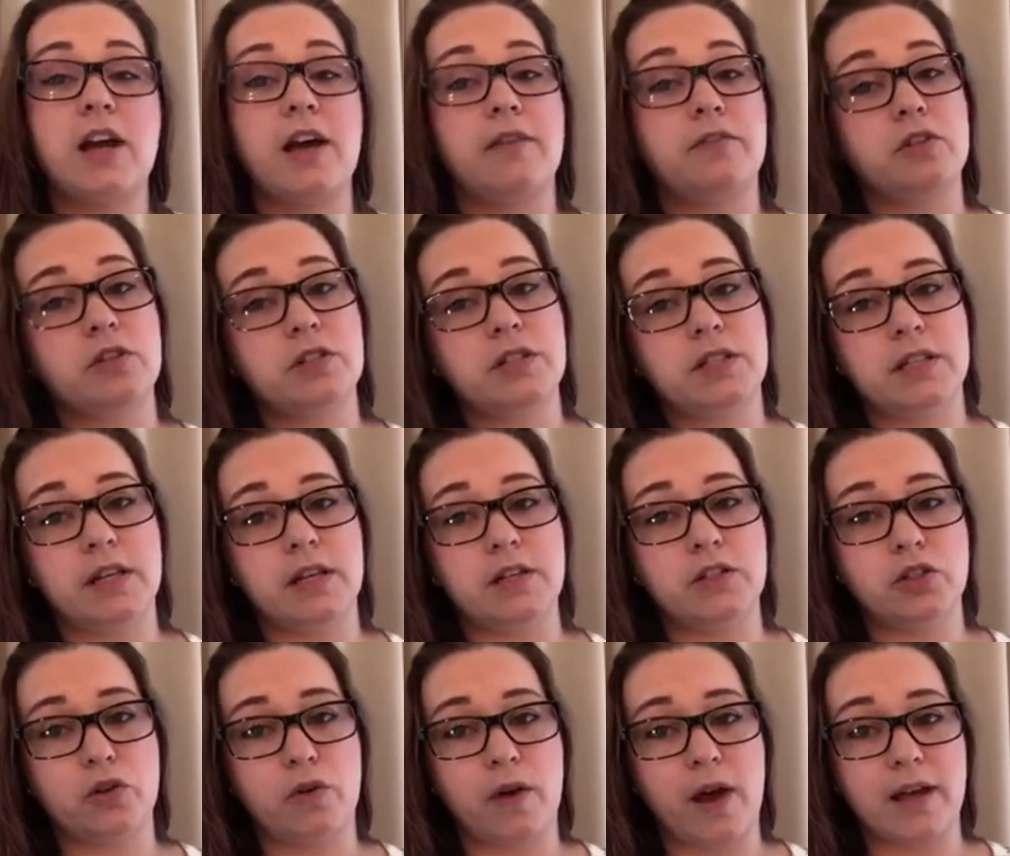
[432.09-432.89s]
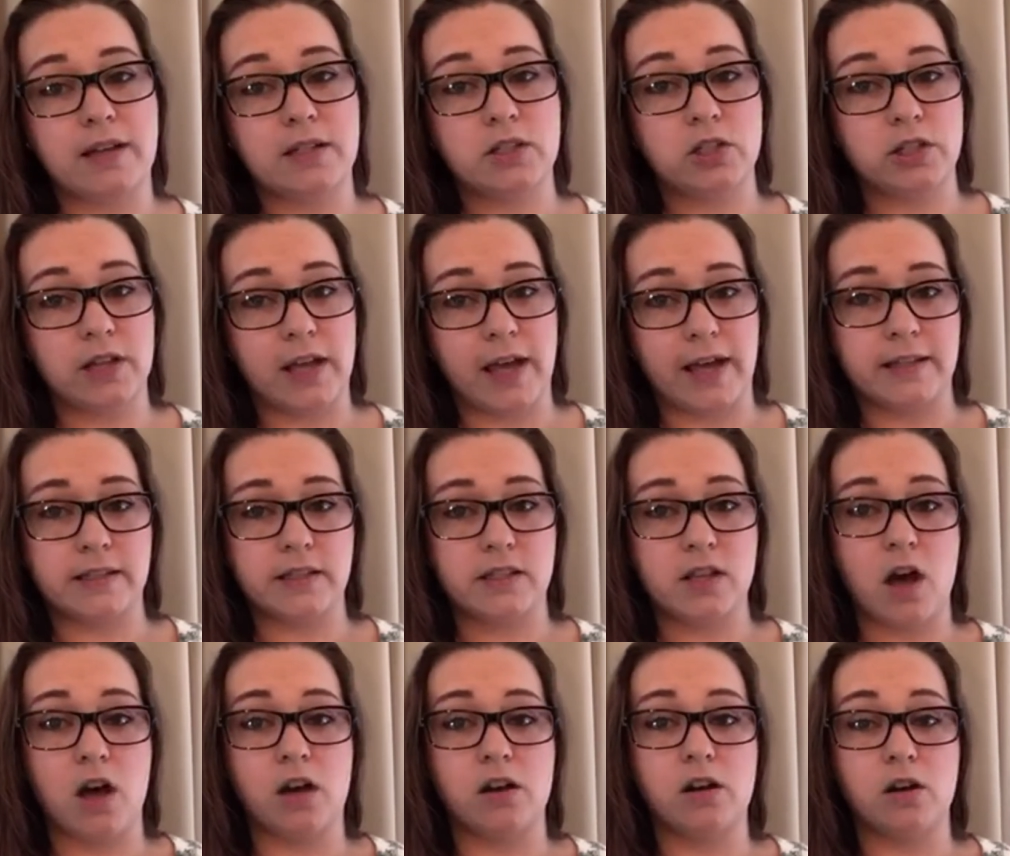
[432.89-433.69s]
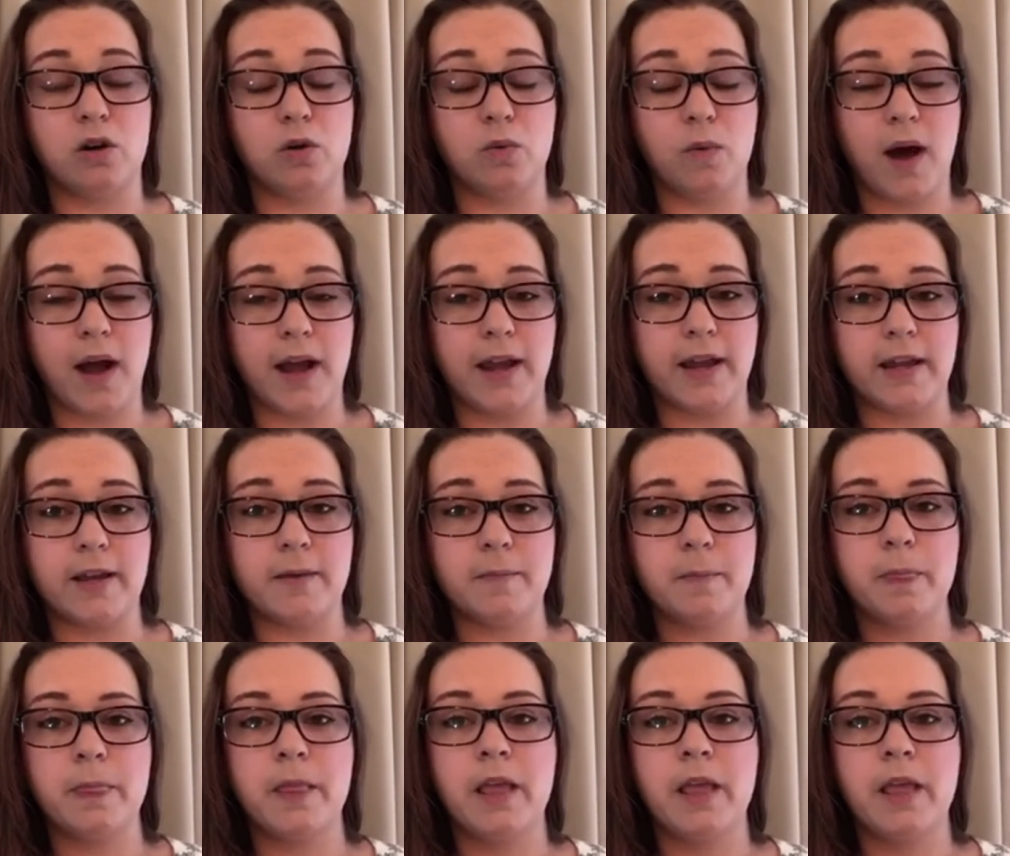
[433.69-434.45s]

after Stitch crash lands on Hawaii.